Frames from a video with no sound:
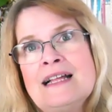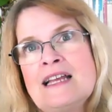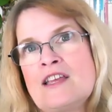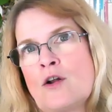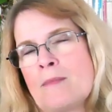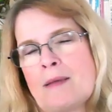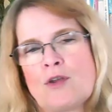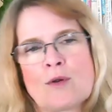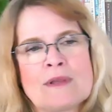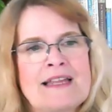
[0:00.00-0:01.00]
you know, maybe
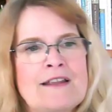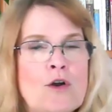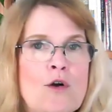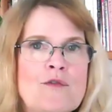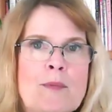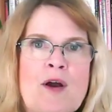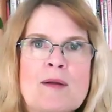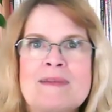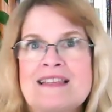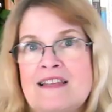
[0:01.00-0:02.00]
you're letting go of
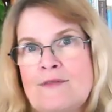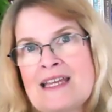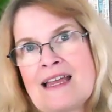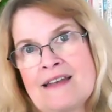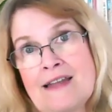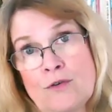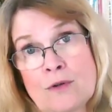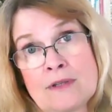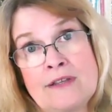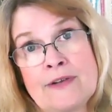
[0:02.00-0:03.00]
apartment living and now you're going
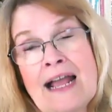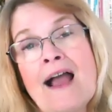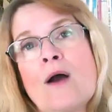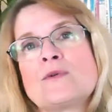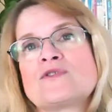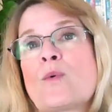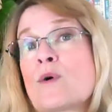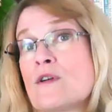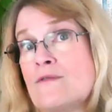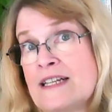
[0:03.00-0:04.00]
to live in a house,
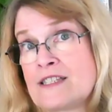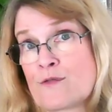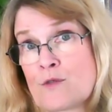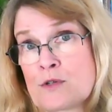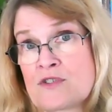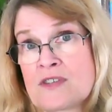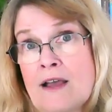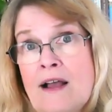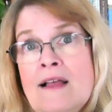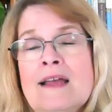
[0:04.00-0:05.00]
or vice versa,